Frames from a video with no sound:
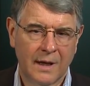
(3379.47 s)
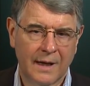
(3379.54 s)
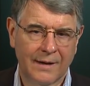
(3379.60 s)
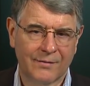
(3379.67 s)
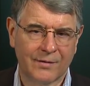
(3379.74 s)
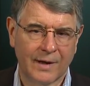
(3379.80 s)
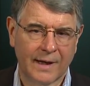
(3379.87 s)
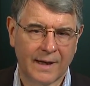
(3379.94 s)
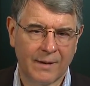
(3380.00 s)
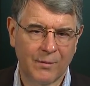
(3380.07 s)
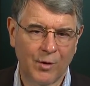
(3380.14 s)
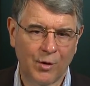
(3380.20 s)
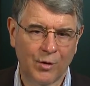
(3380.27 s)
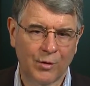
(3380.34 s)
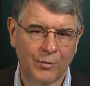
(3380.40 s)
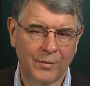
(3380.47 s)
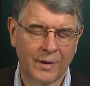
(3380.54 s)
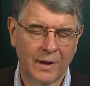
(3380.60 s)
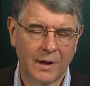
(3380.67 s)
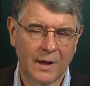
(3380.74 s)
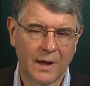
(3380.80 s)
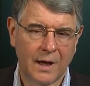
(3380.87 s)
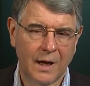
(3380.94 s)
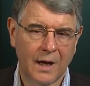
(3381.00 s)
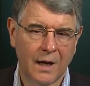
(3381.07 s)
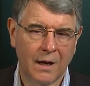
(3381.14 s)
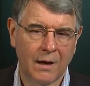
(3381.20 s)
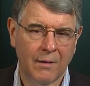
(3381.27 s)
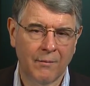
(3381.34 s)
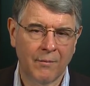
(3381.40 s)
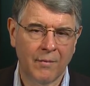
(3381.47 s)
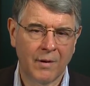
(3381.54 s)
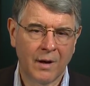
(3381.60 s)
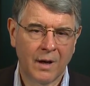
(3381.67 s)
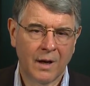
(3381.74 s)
I came home. I